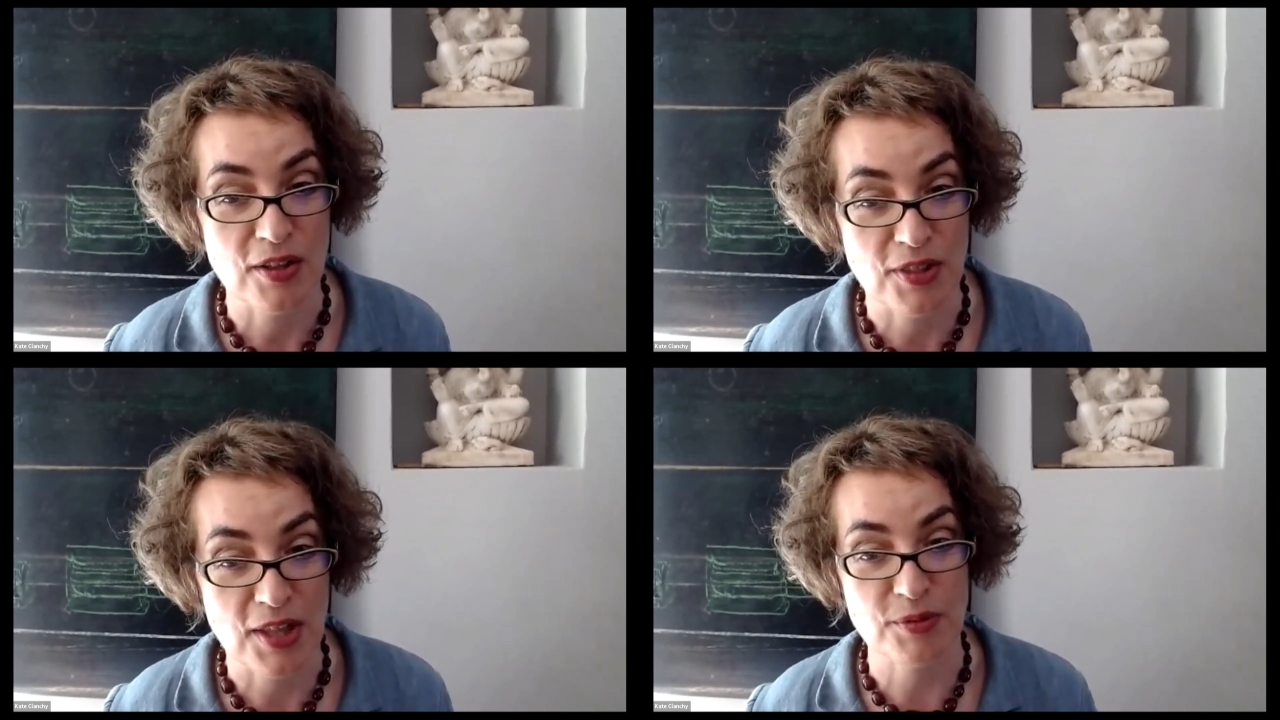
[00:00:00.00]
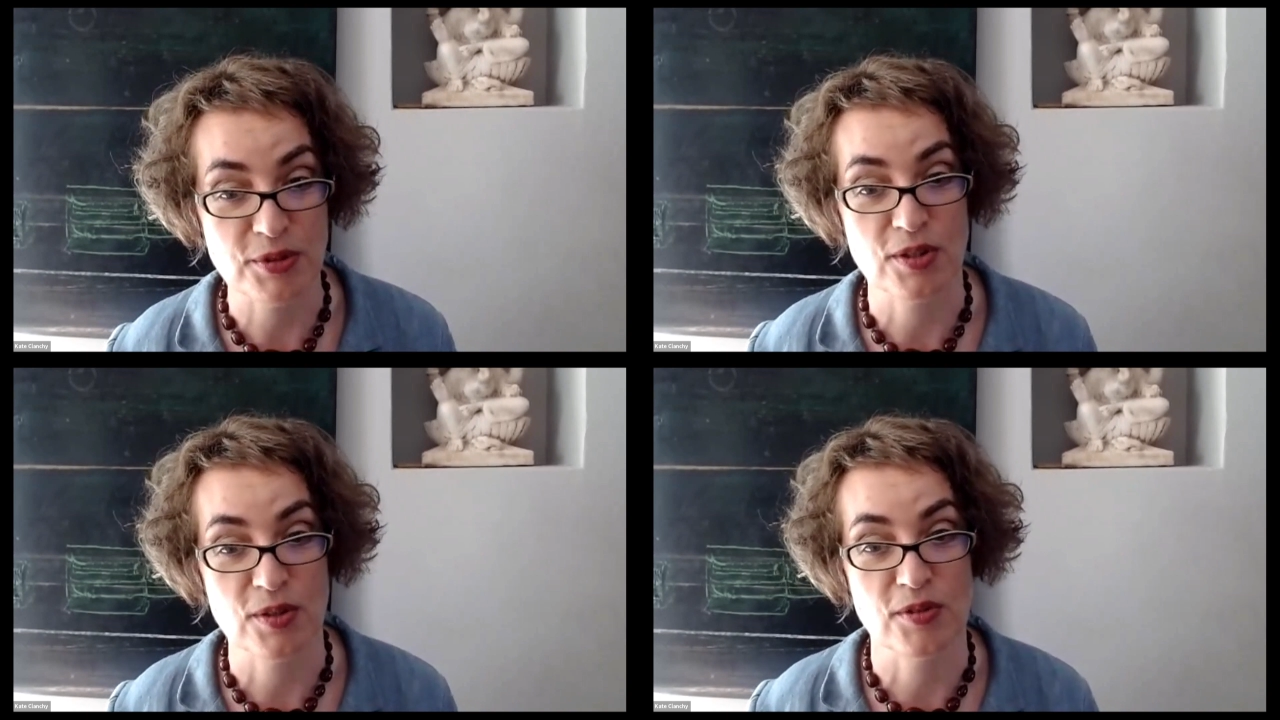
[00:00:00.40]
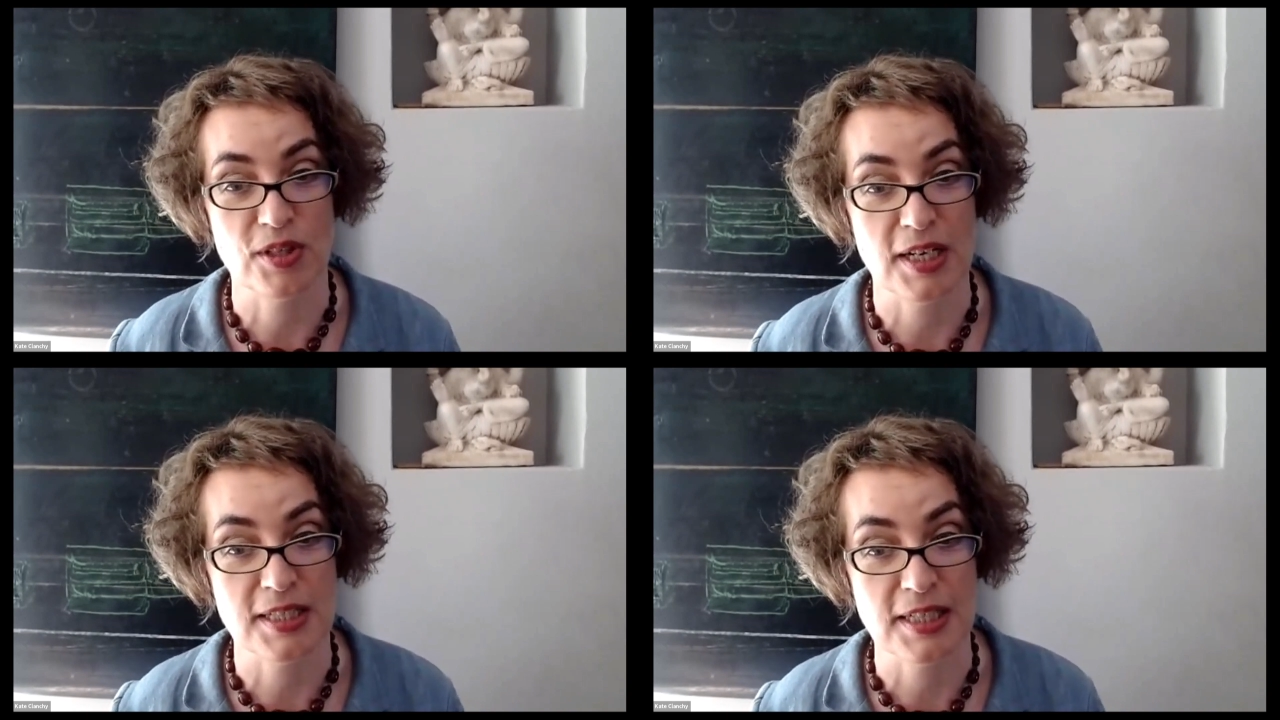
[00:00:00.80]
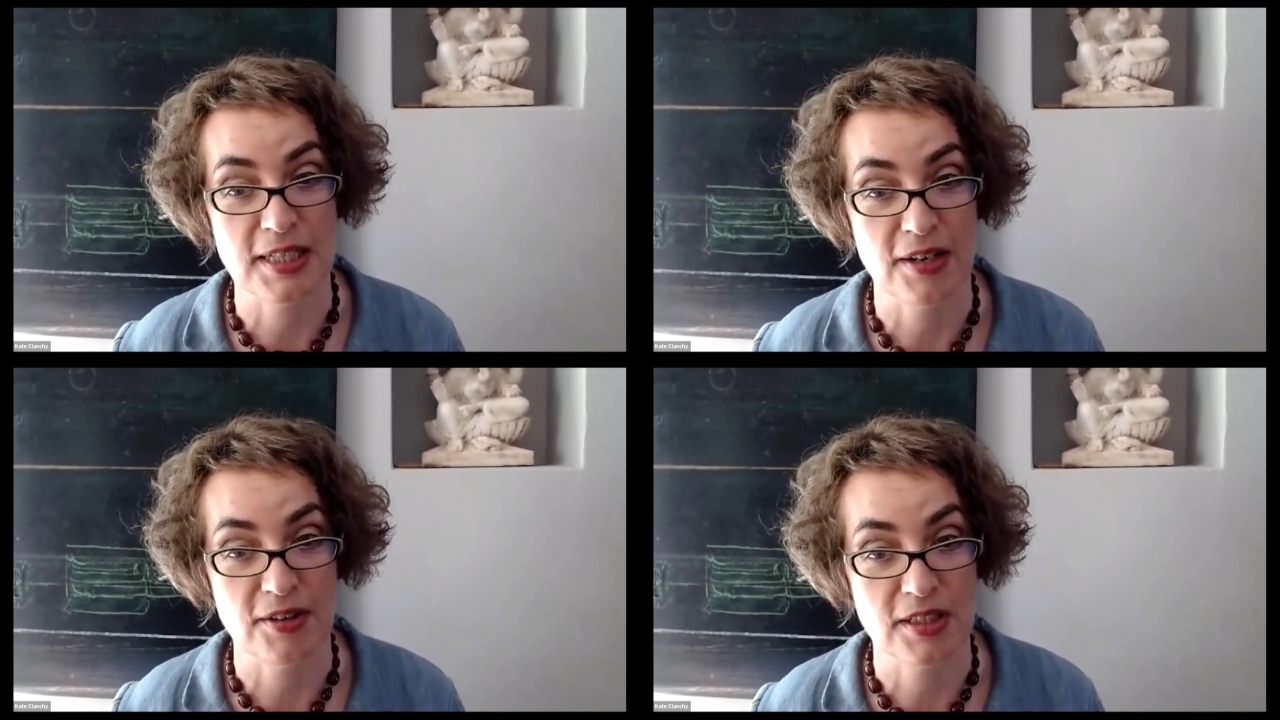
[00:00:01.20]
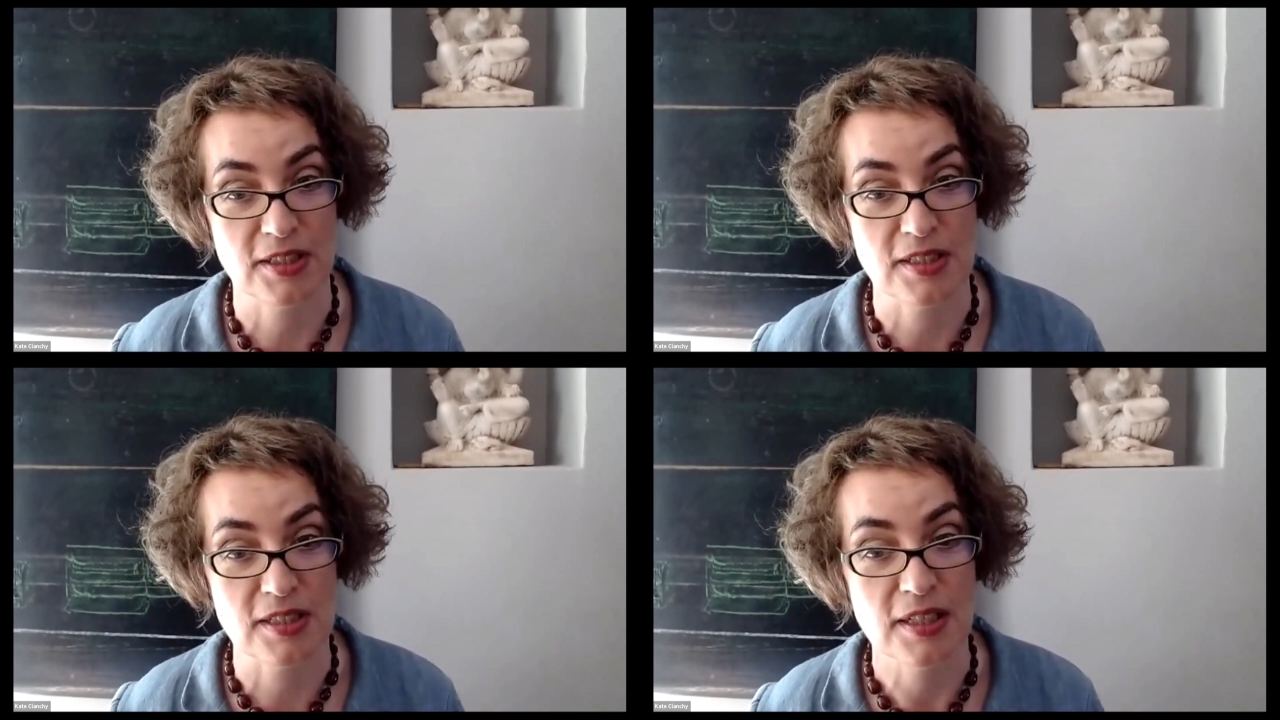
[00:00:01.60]
That was 280
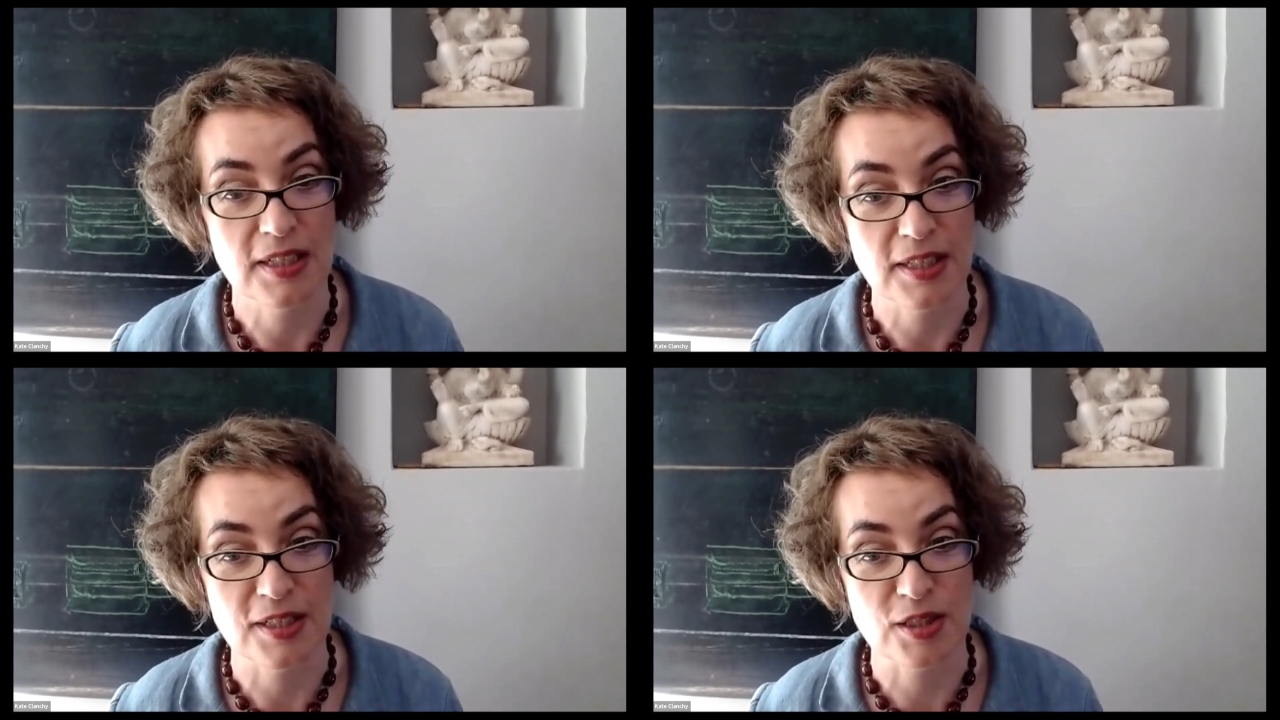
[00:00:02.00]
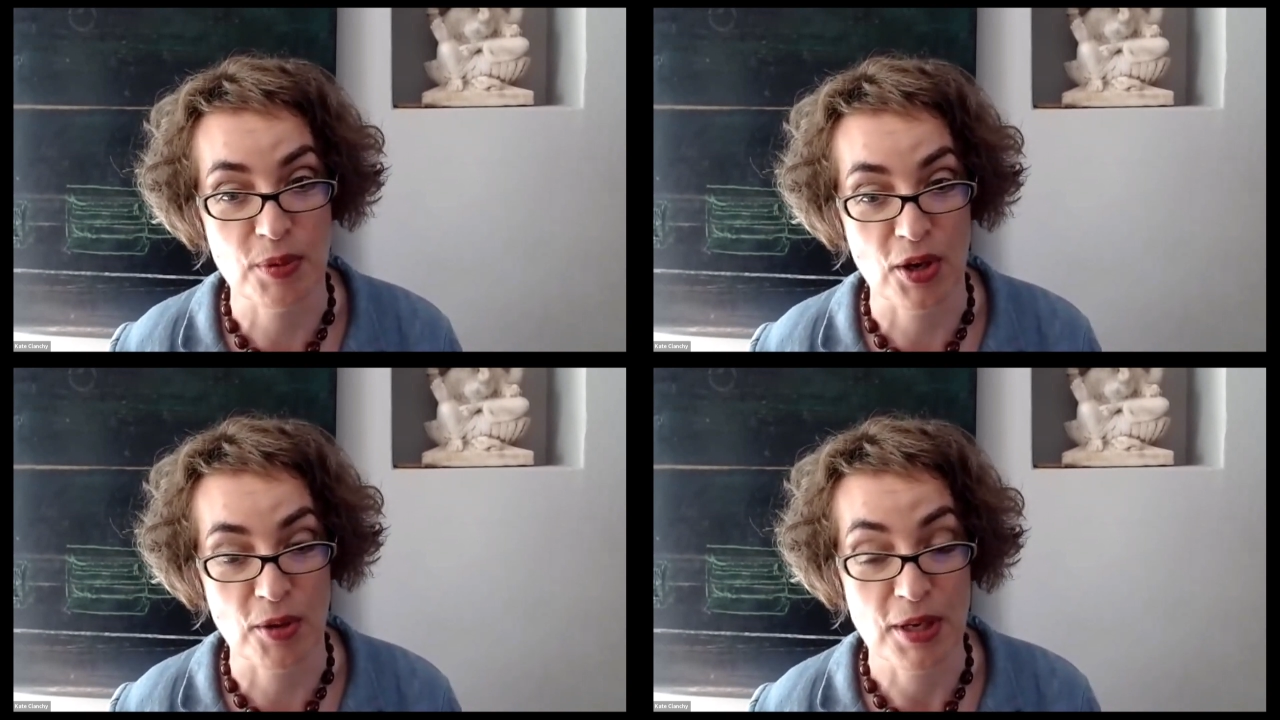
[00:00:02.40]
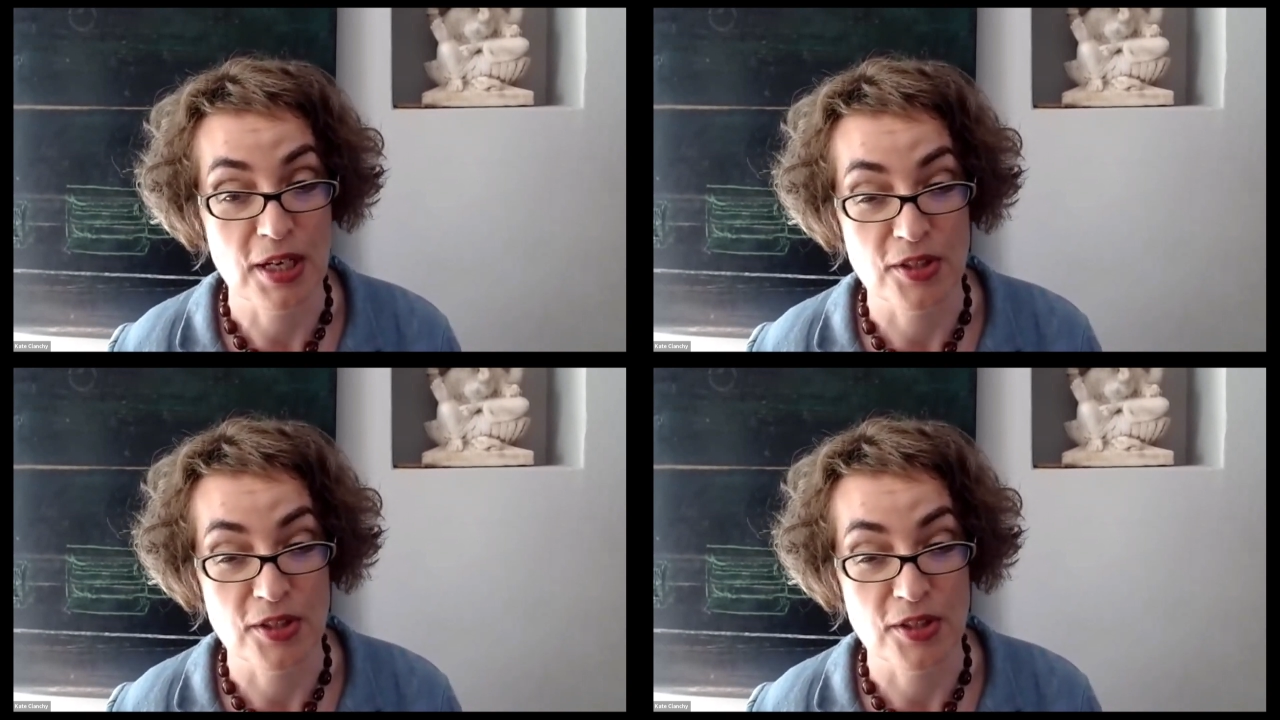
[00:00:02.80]
characters, Lynette's poem.